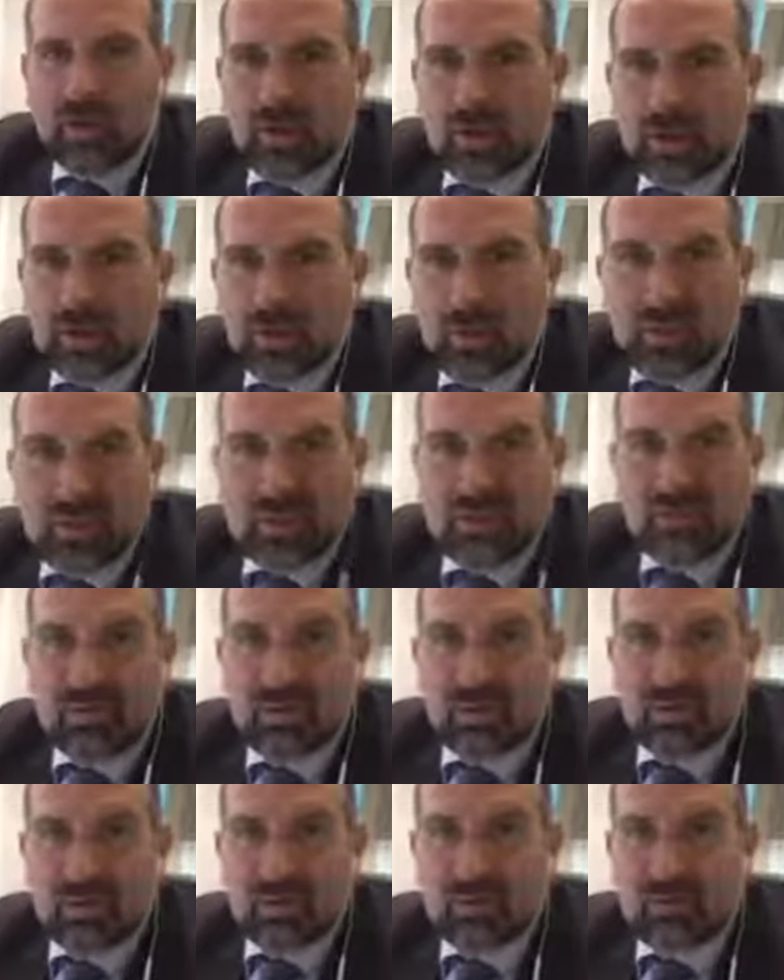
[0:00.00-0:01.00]
Twitter, and
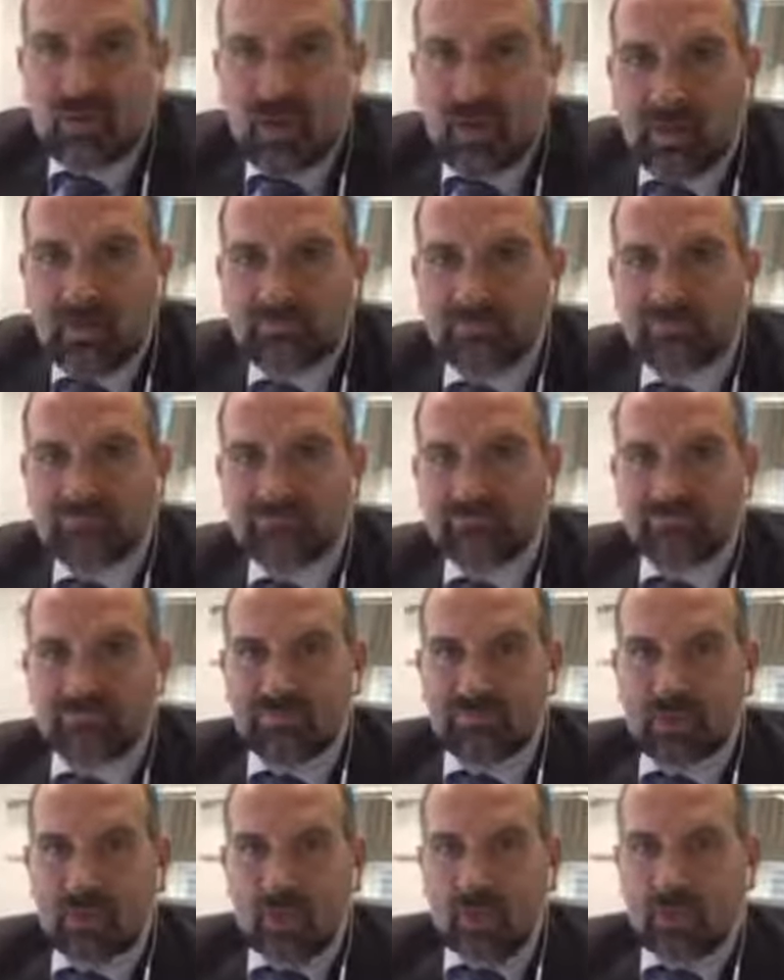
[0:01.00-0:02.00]
just like,
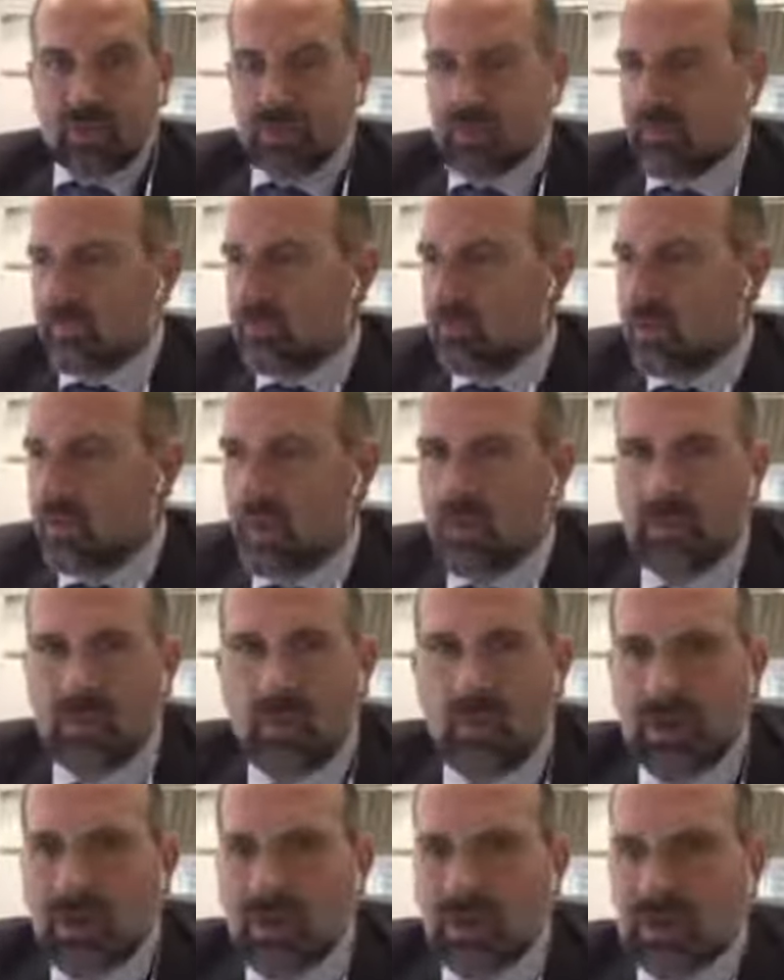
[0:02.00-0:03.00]
you know, I just type
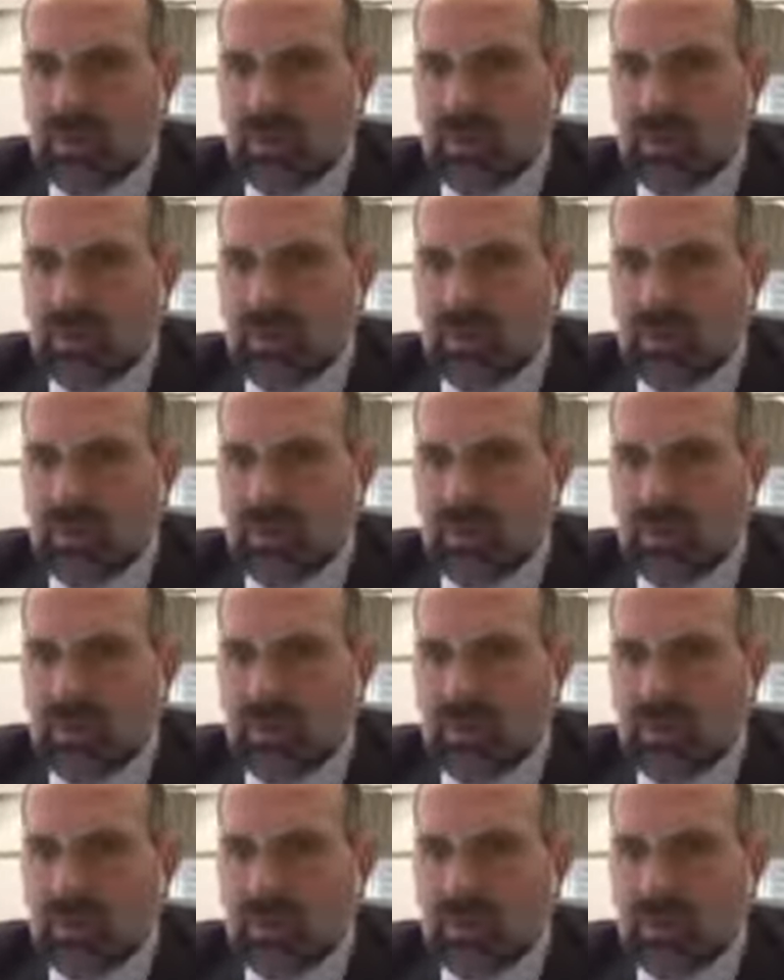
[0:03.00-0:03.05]
questions.